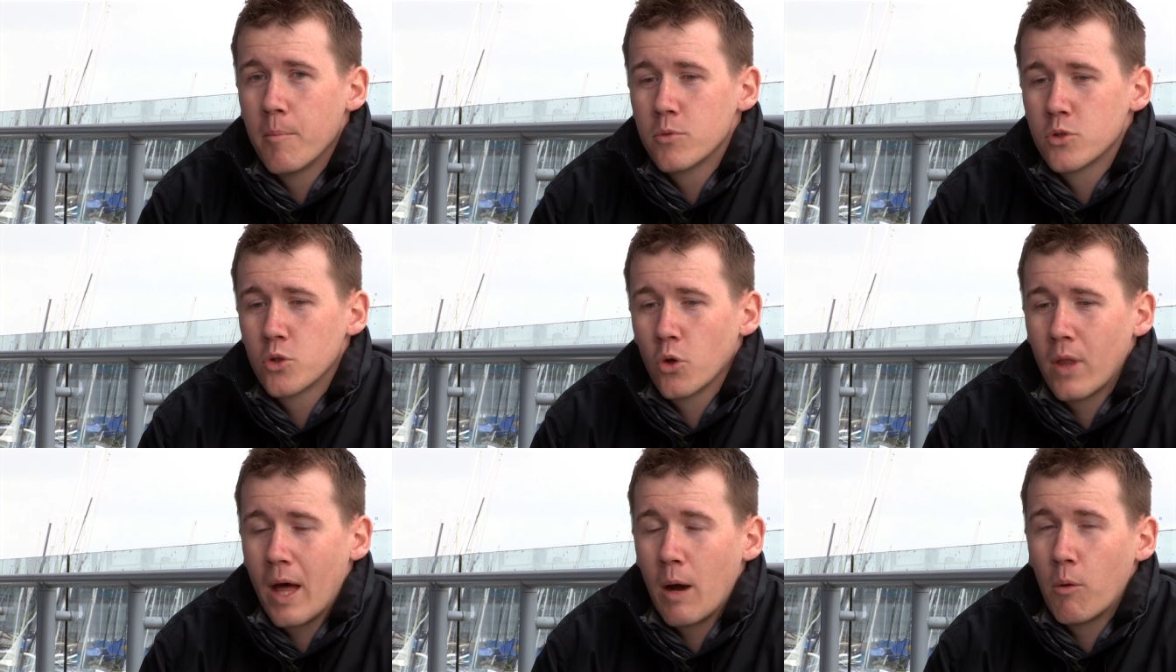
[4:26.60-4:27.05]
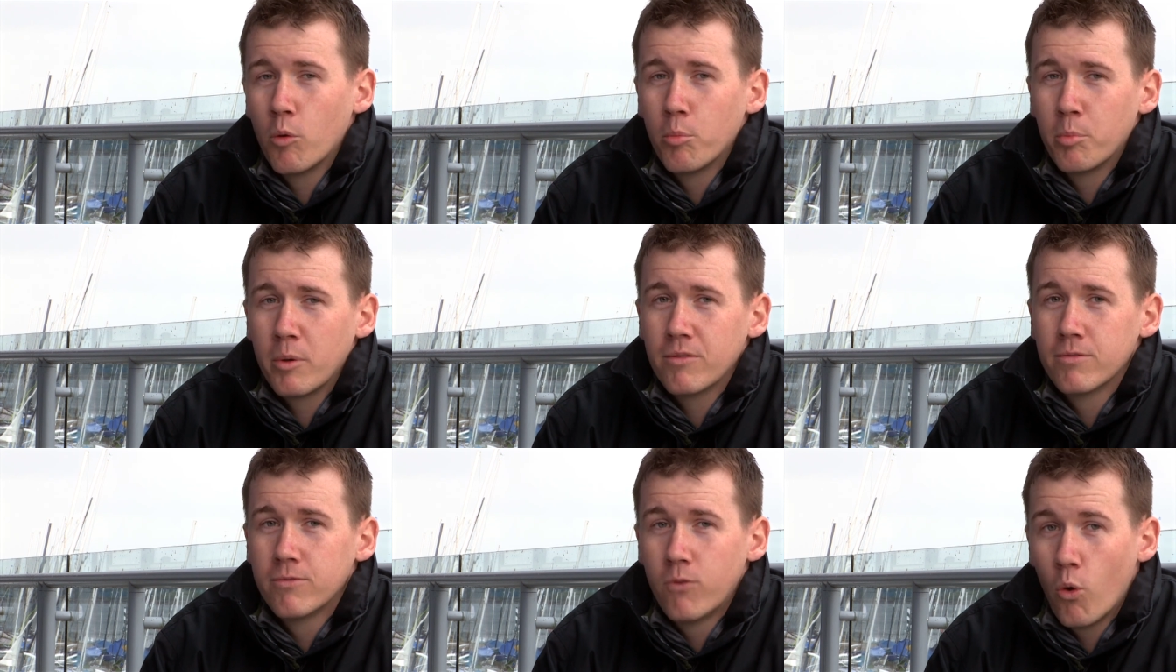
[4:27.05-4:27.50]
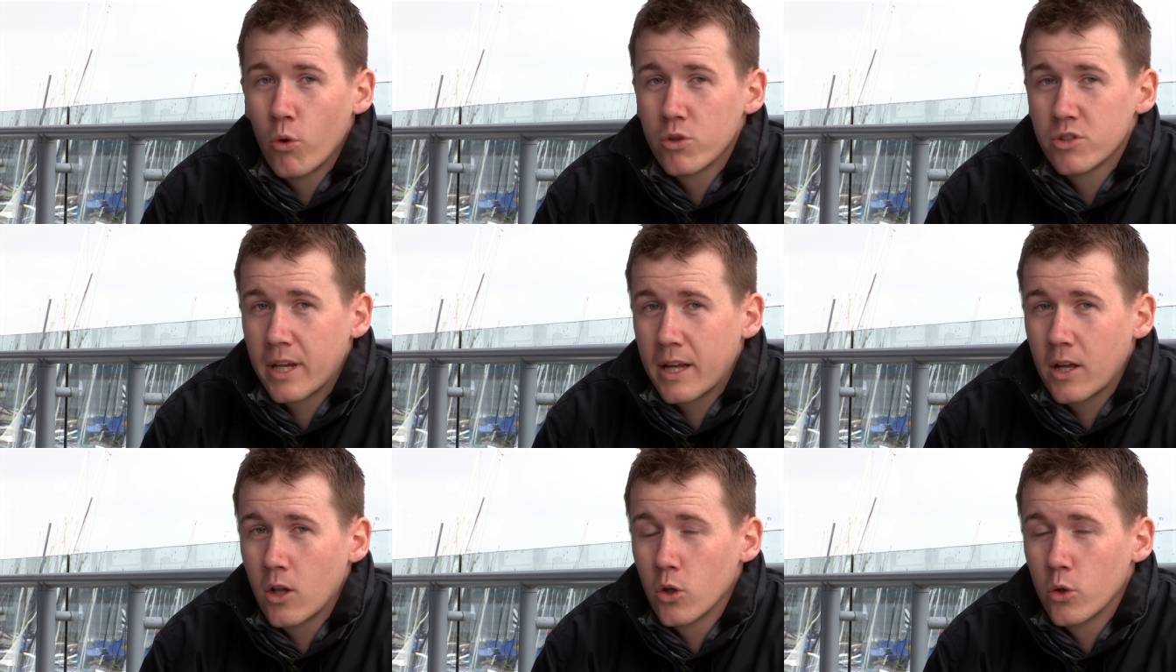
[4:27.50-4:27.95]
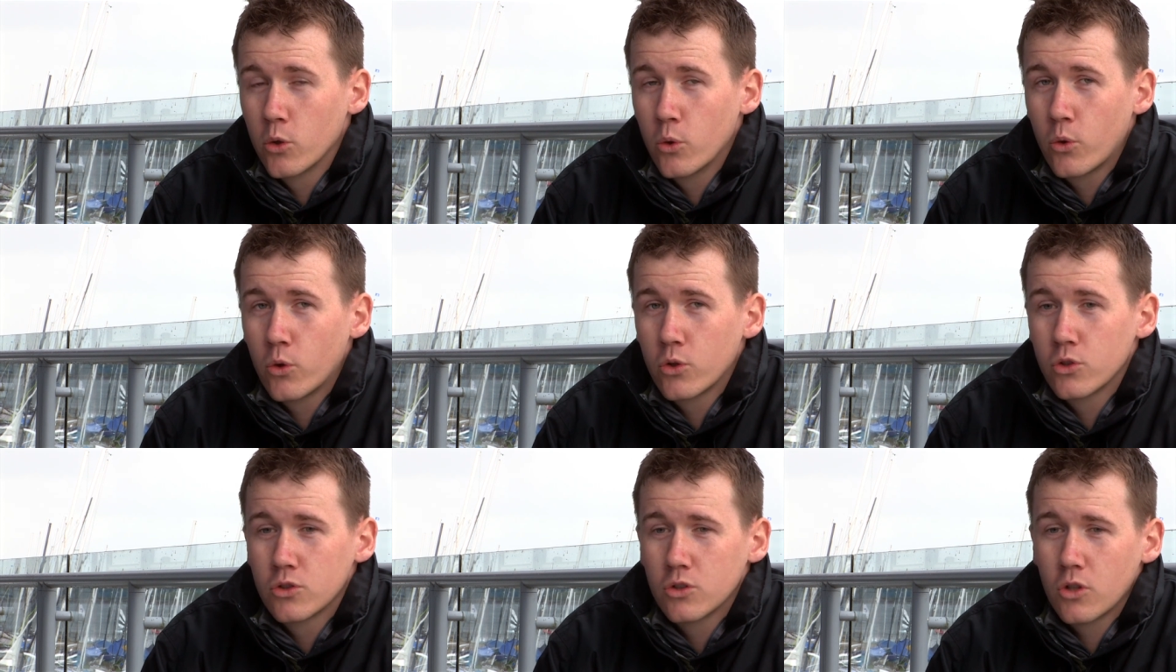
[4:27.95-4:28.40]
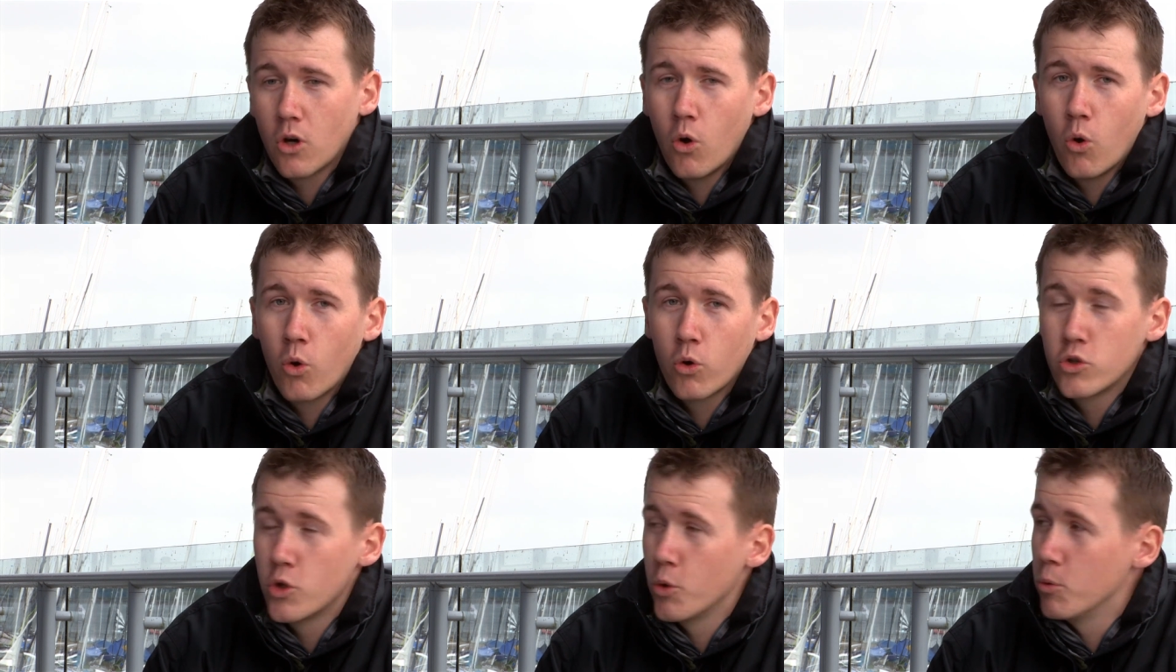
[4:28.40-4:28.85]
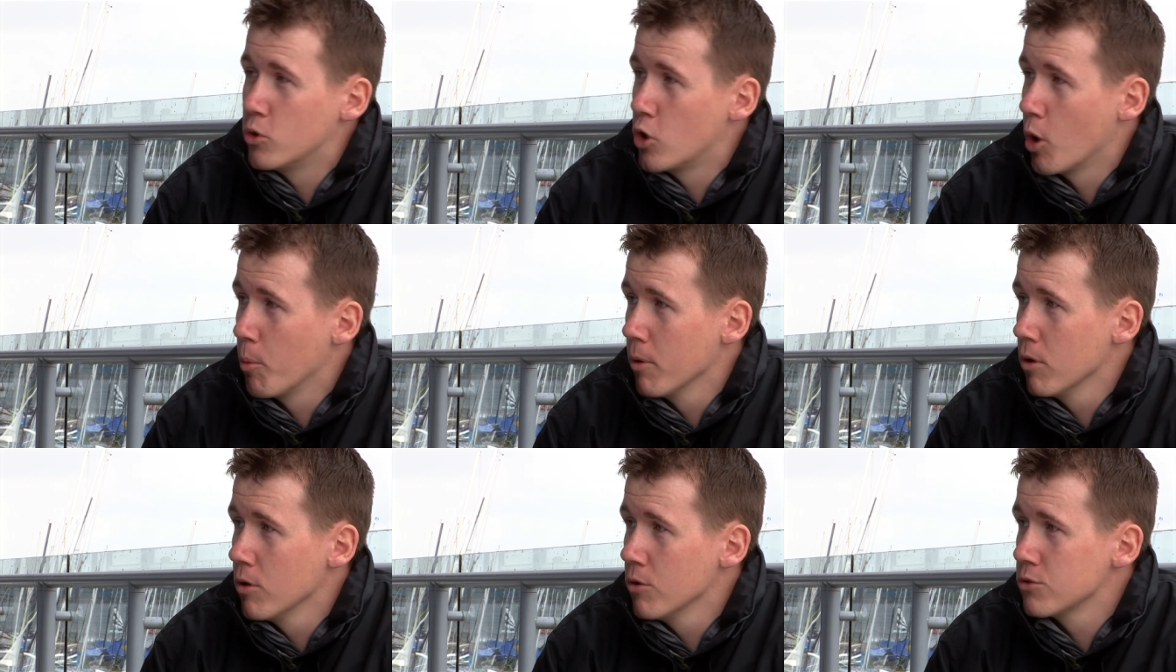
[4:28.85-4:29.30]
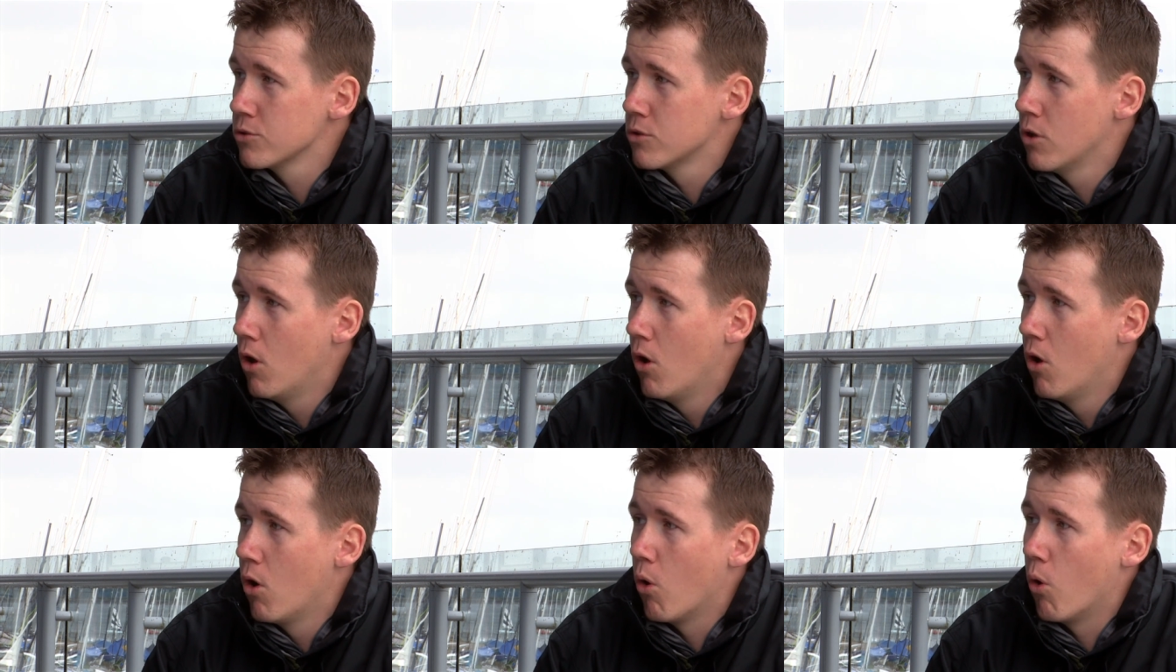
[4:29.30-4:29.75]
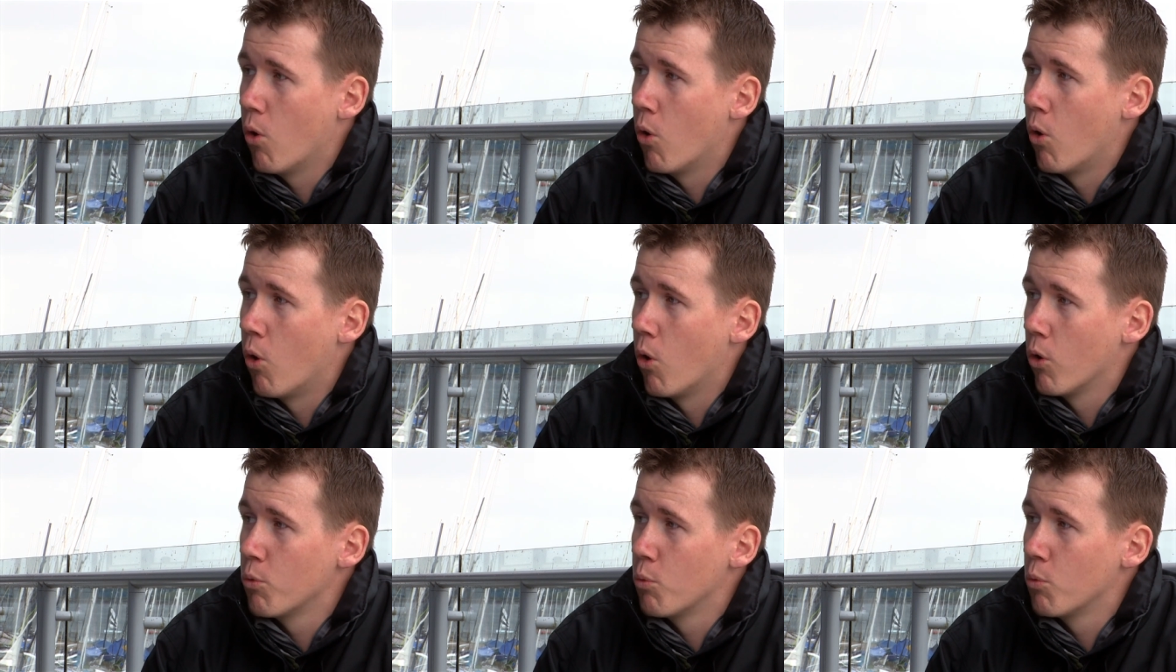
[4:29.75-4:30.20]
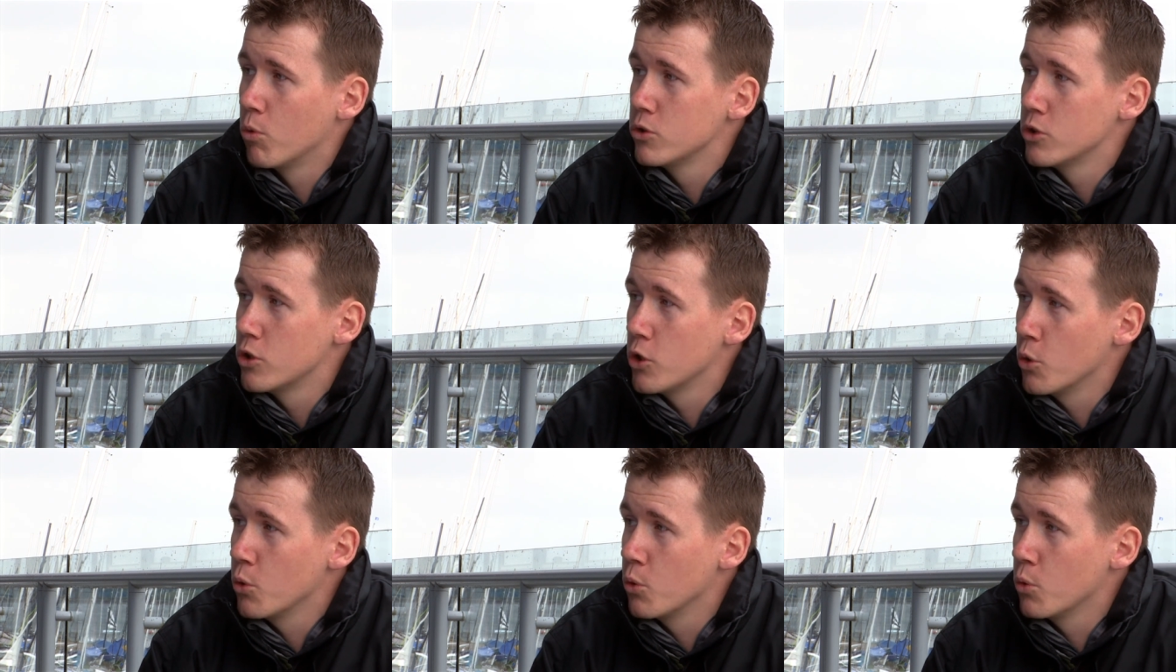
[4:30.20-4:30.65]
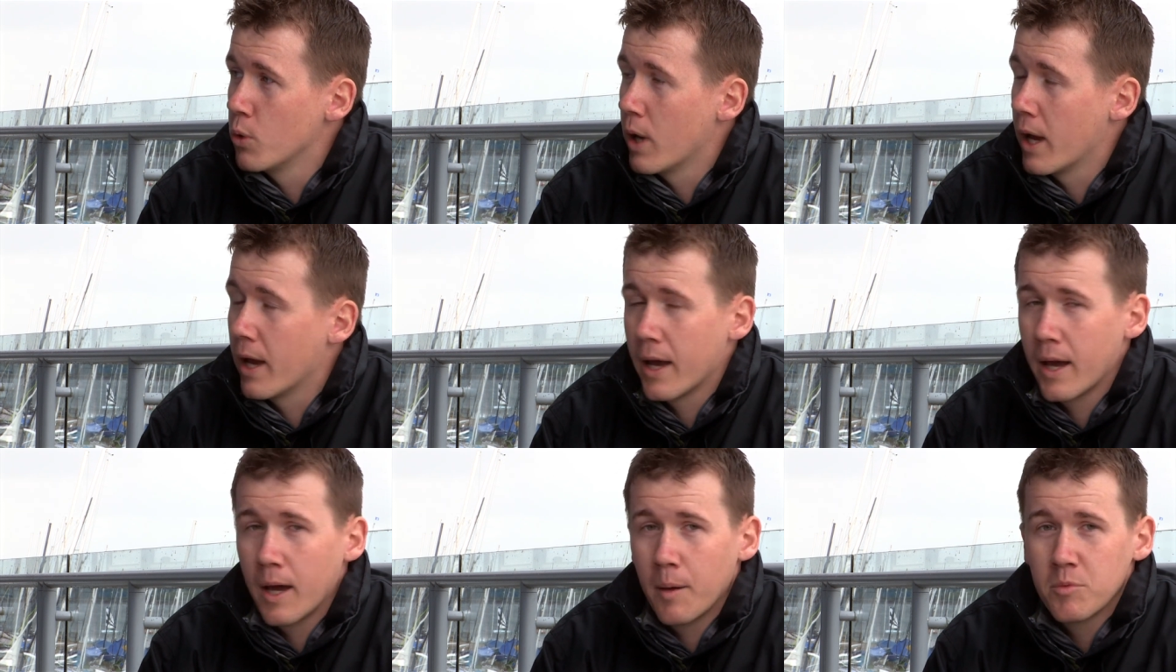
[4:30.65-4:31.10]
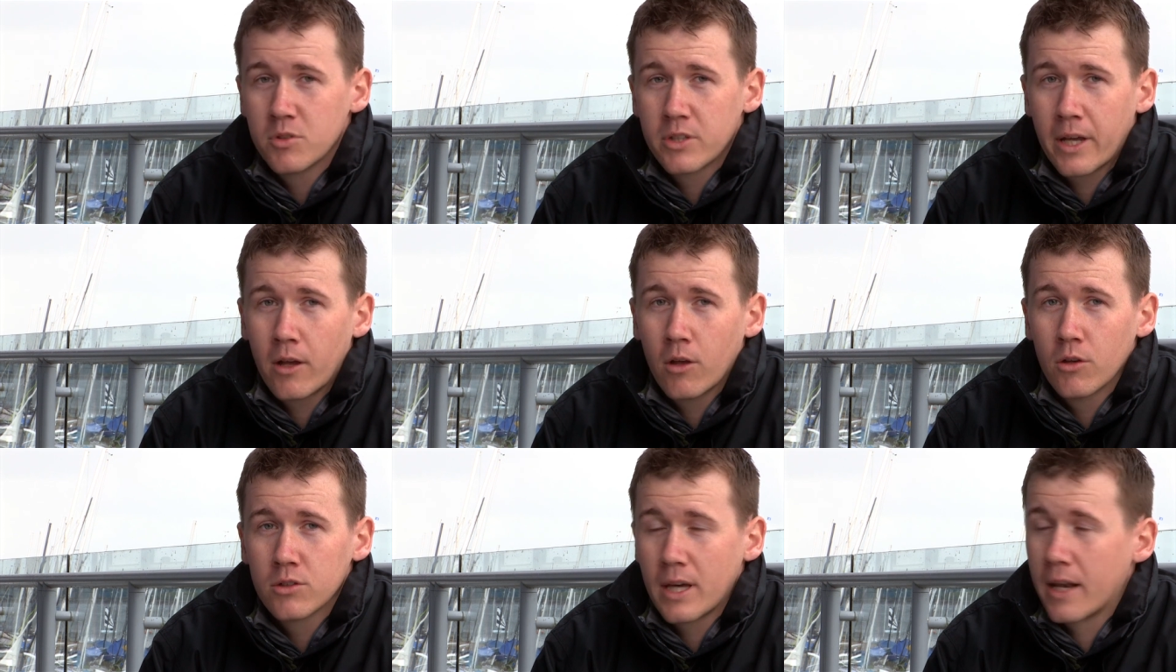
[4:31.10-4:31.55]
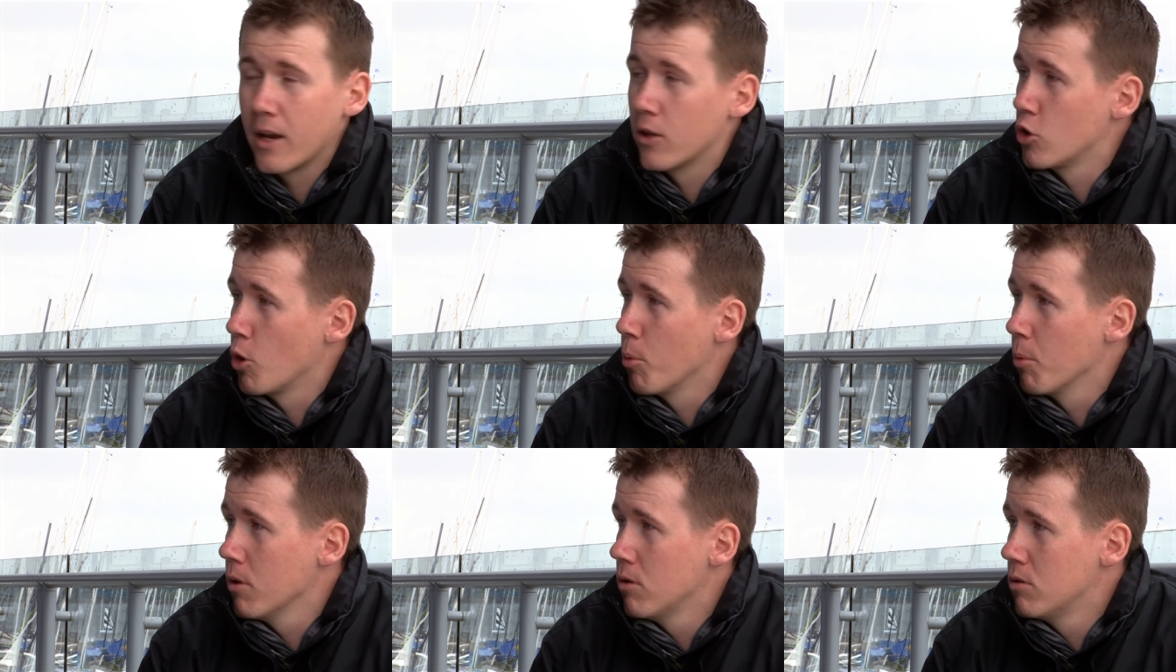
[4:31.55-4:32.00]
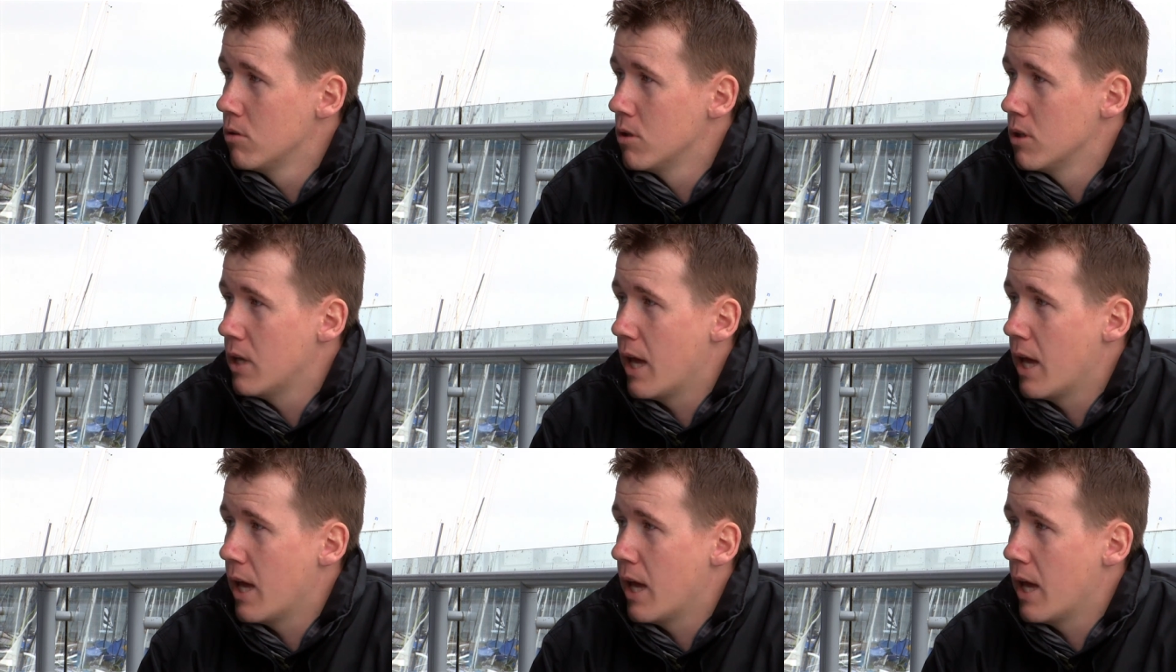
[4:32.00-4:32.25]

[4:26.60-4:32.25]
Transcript: So that would be 4 single hooks, or 2 doubles, or 2 singles and a double.